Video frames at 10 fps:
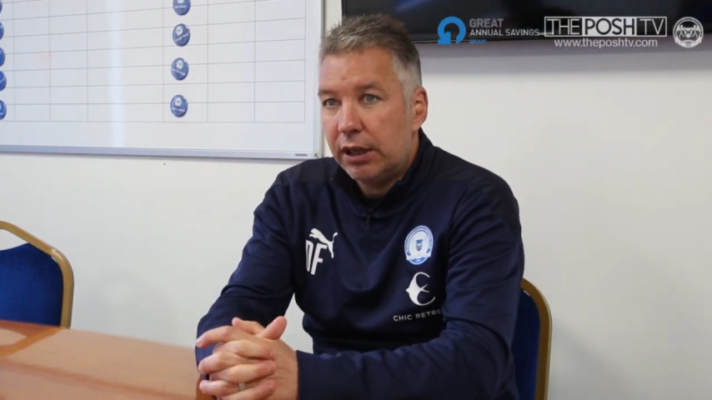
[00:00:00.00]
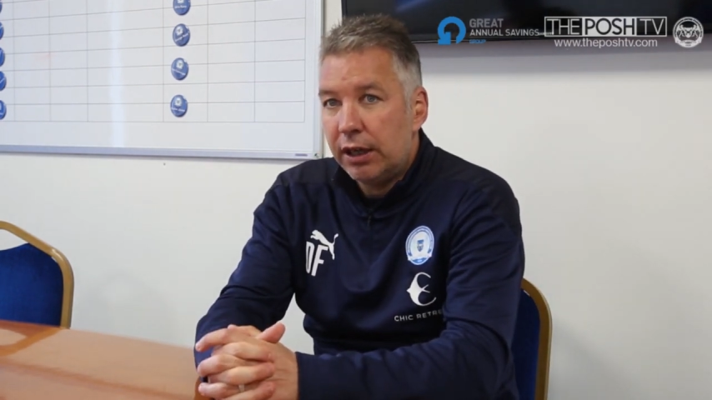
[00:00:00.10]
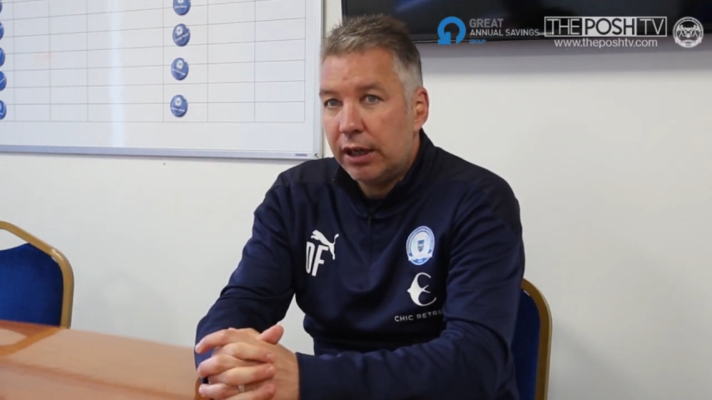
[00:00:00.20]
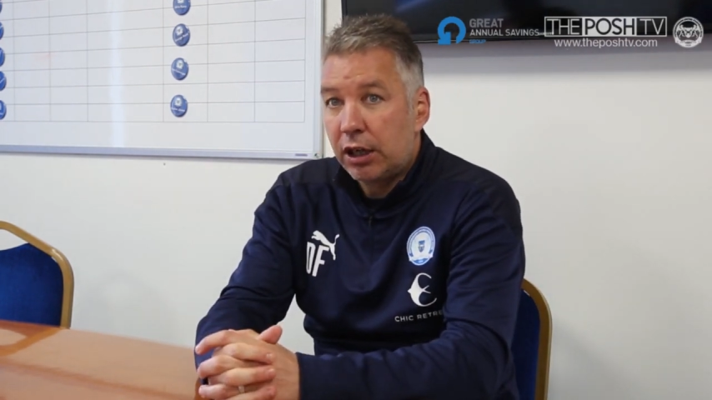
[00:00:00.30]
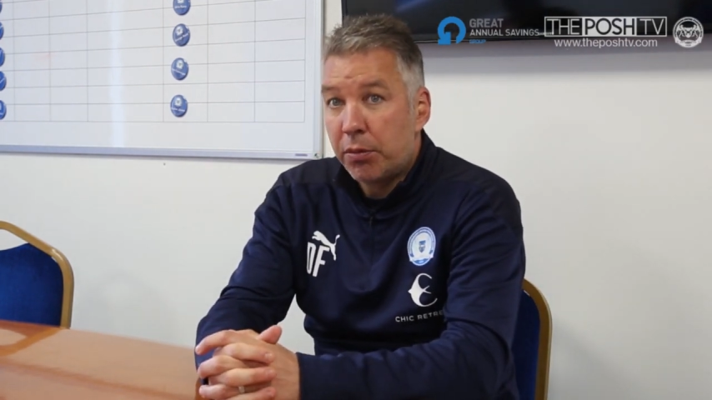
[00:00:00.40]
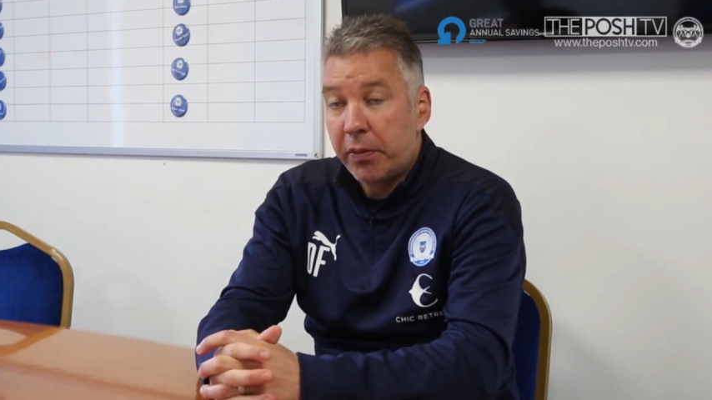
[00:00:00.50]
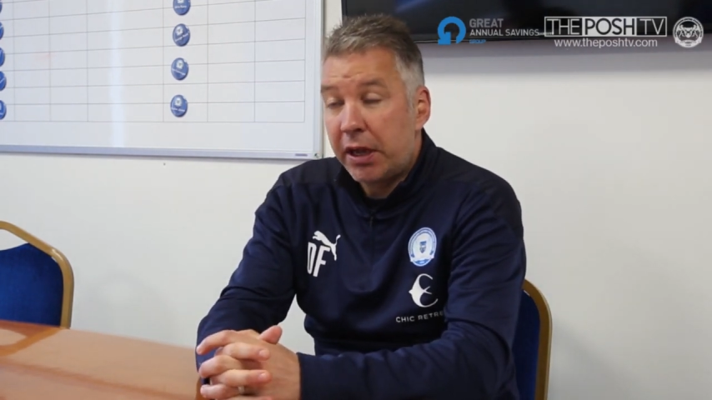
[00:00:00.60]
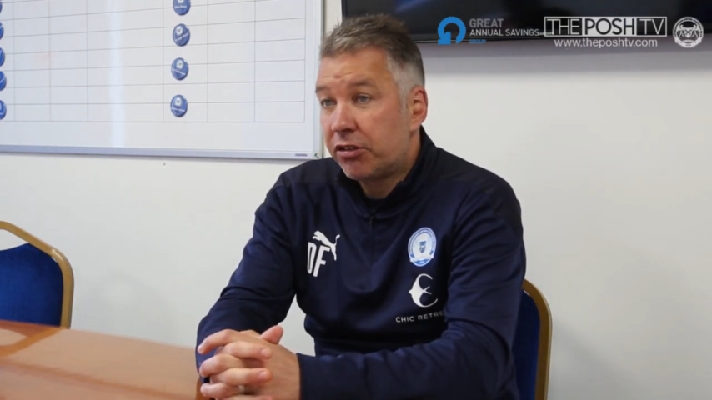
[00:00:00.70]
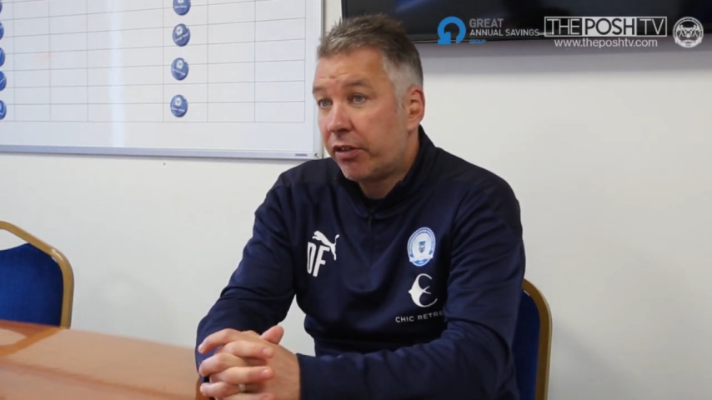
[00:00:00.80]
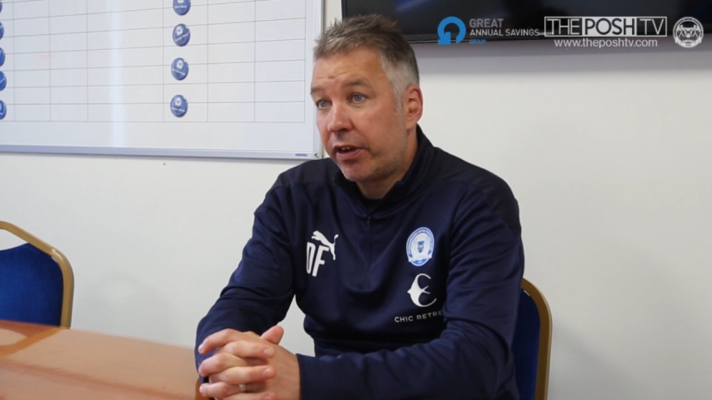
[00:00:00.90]
Uh, come up
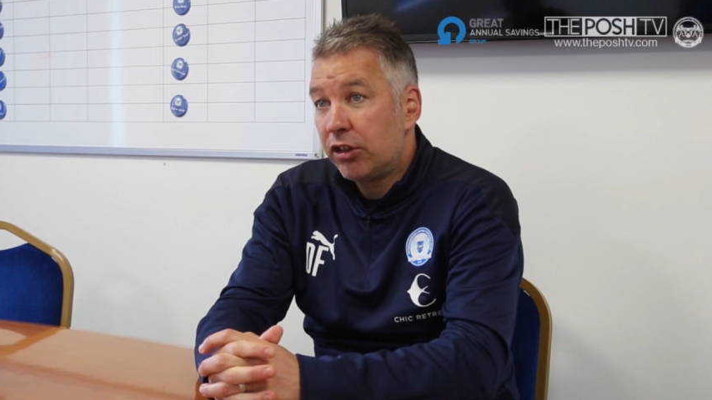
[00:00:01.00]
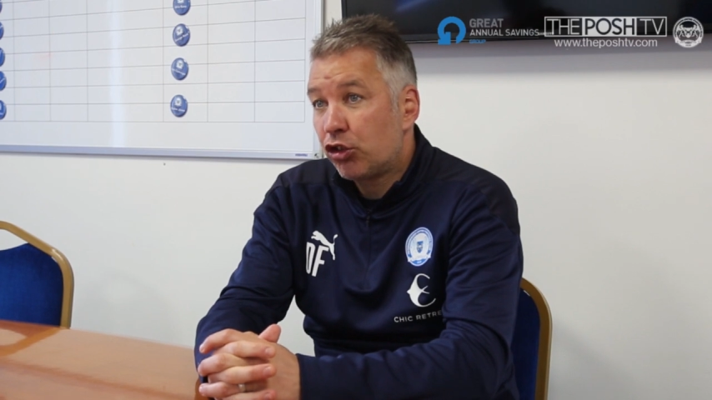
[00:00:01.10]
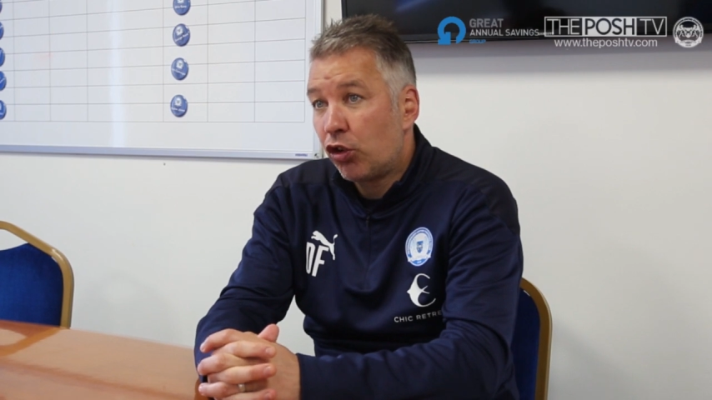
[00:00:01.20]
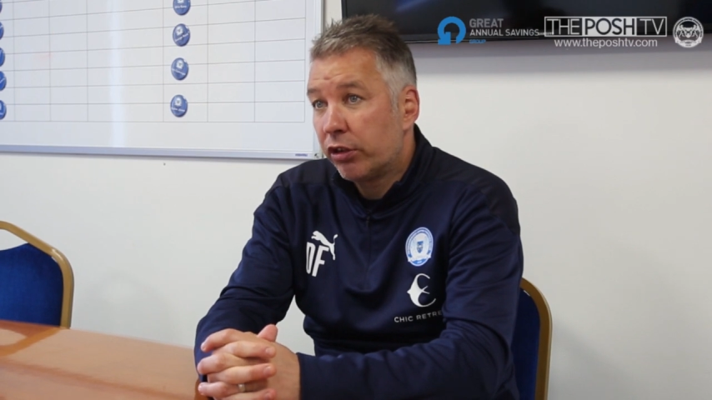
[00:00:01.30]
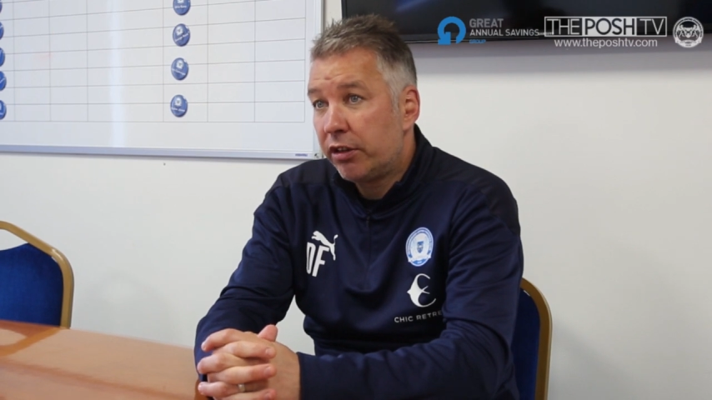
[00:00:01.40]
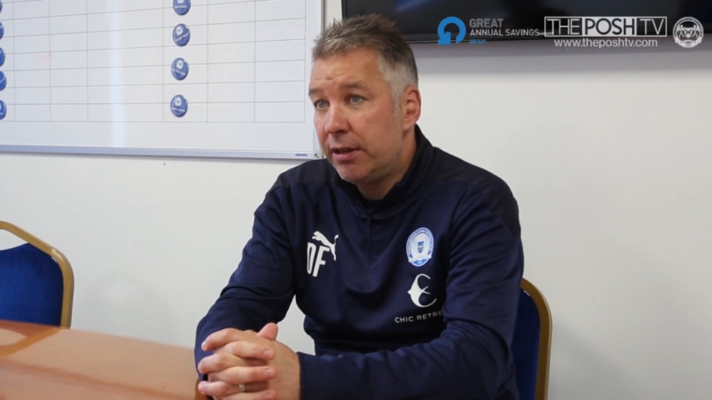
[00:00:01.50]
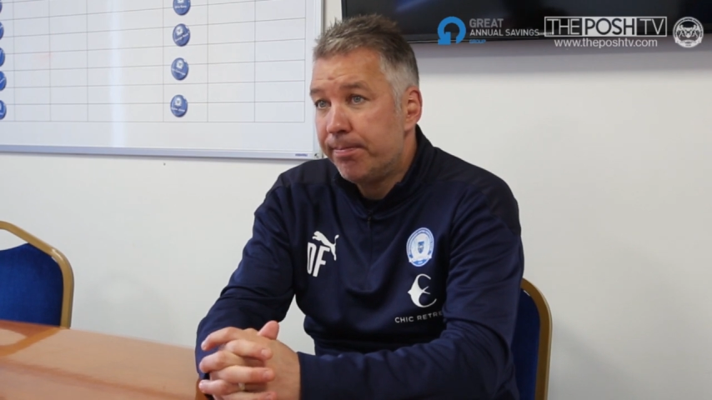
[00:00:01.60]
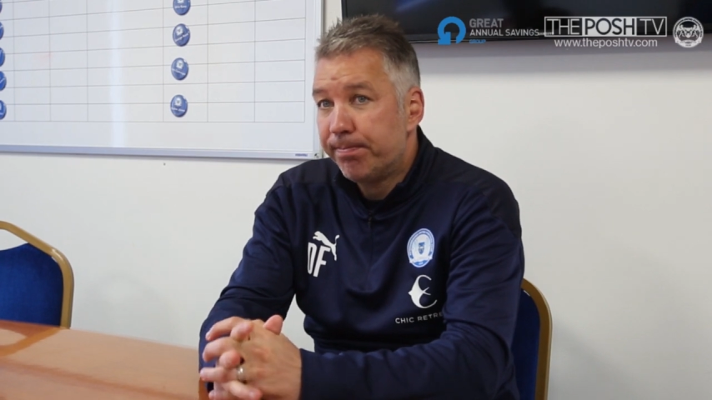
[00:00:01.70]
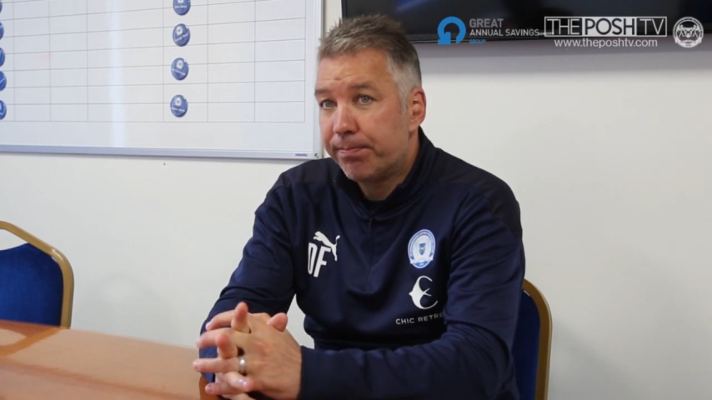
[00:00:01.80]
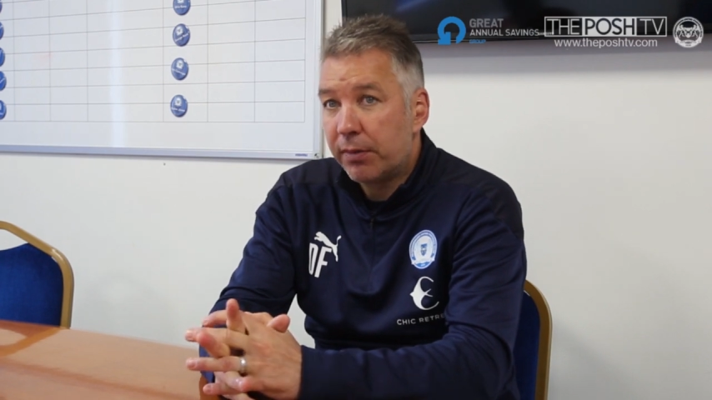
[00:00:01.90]
against a very strong team.